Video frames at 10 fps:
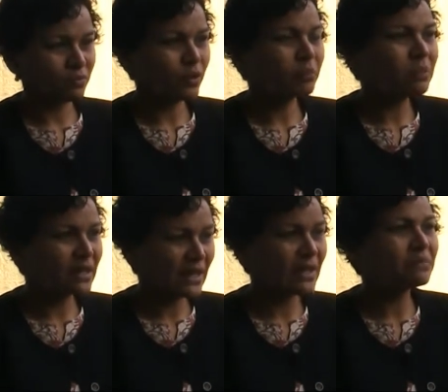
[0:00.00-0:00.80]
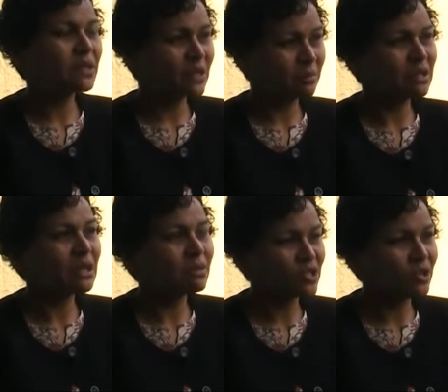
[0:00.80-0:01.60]
what became the
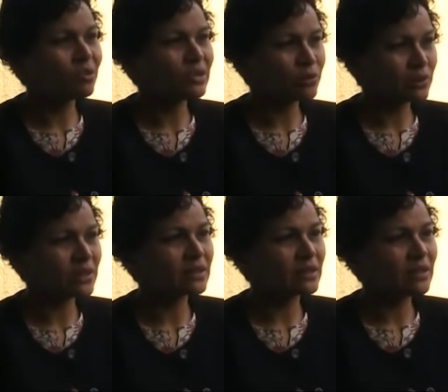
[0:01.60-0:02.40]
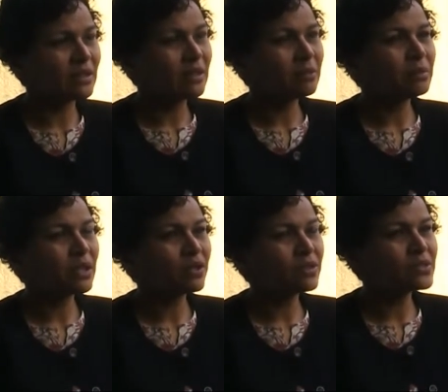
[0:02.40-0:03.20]
Narmada Bachao Andolan.
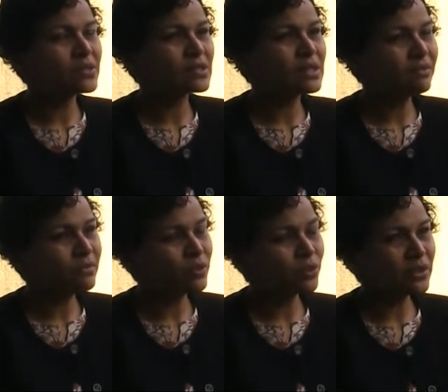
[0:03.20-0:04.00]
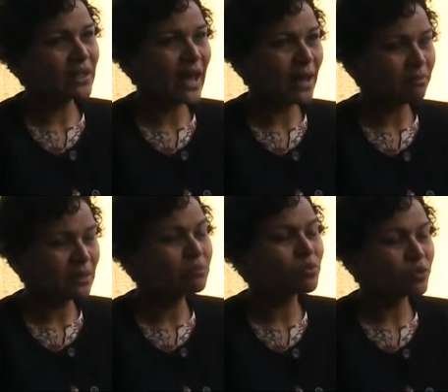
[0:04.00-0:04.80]
Because even though there had
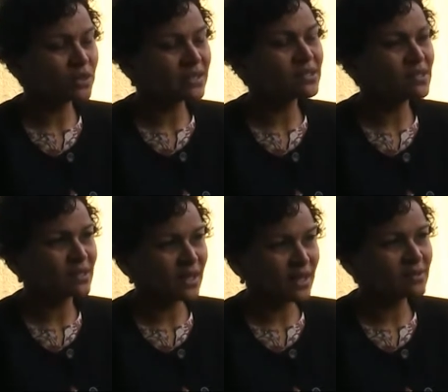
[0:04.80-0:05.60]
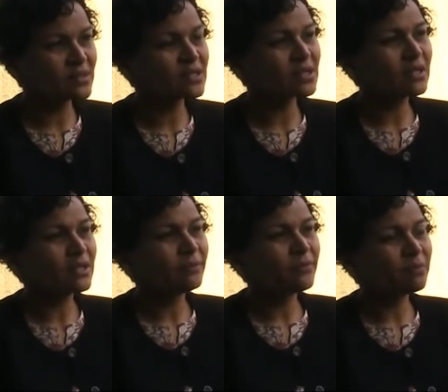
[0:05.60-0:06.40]
been protests against
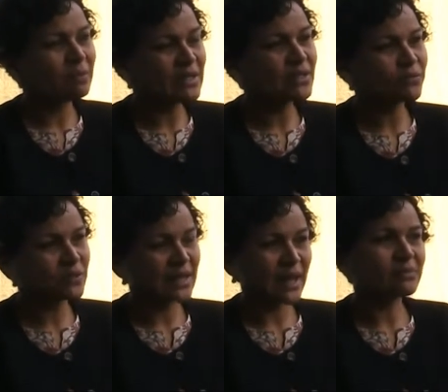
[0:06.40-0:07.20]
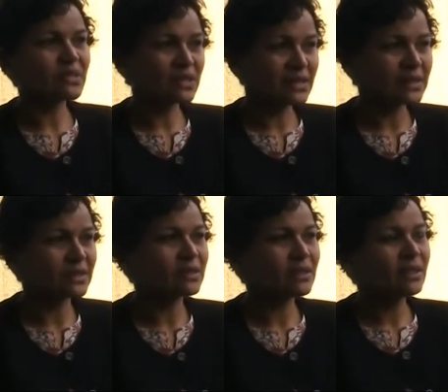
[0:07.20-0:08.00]
the building of the dams
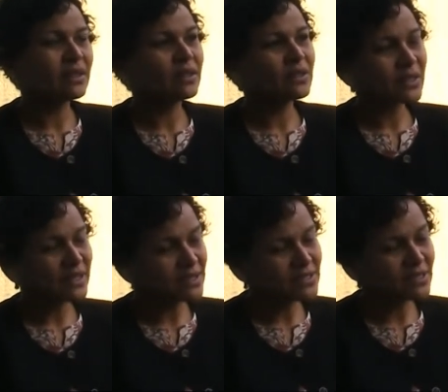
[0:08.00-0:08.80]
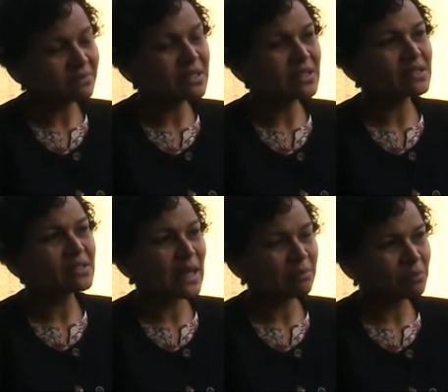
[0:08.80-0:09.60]
earlier, in the 1970s
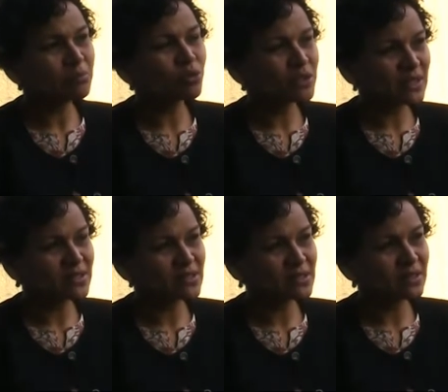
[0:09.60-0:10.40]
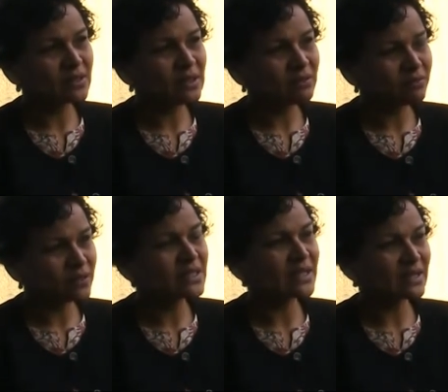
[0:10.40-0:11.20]
there had been protests in the
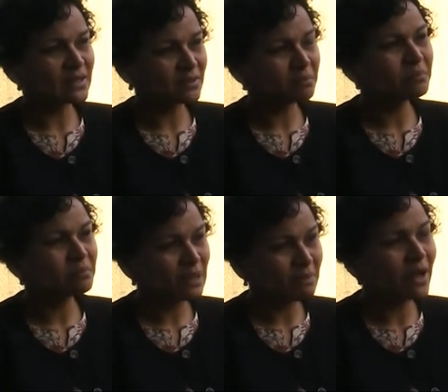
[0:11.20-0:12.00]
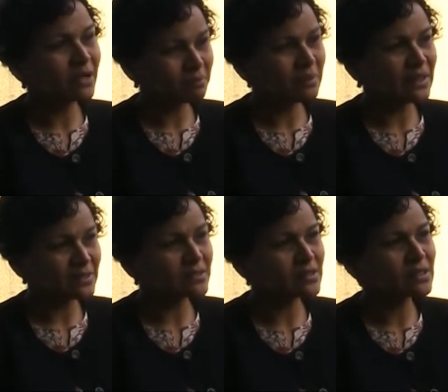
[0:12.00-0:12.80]
fertile Nimar
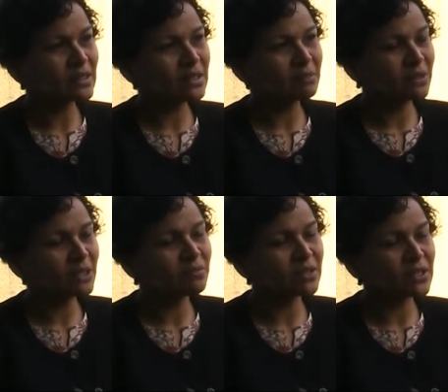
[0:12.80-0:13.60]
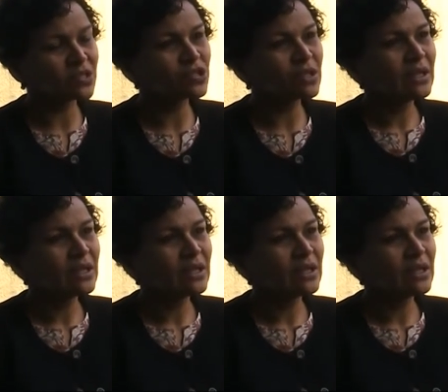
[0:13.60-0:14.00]
plains in Madhya Pradesh,